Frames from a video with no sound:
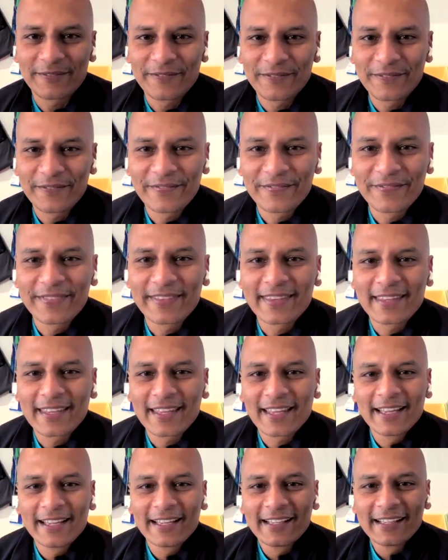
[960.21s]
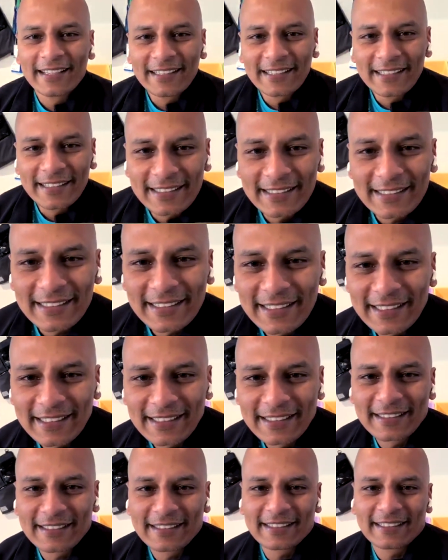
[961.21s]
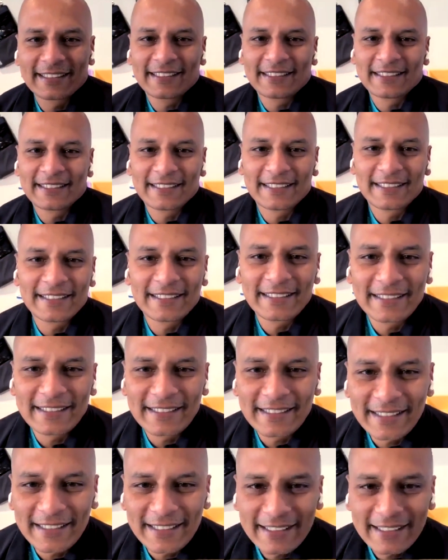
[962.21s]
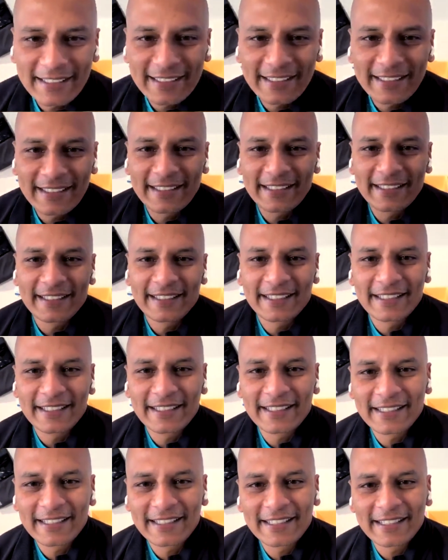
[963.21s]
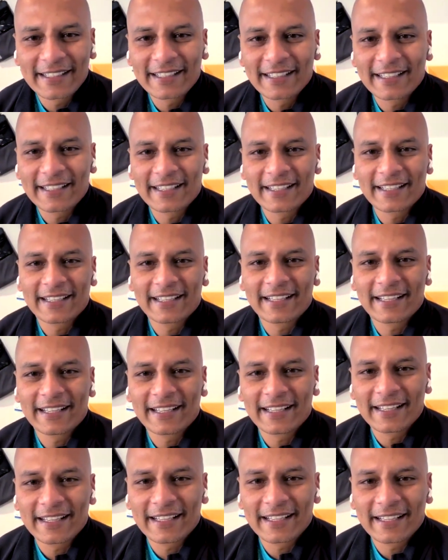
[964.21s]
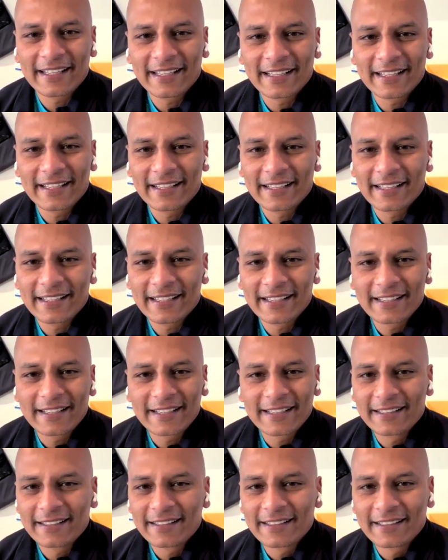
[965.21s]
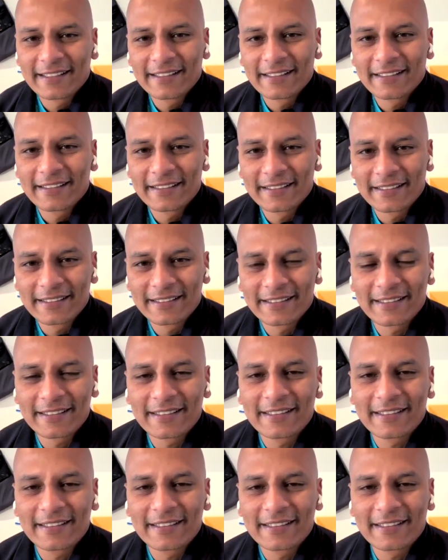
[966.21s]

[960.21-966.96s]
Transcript: No words are spoken by the person on screen.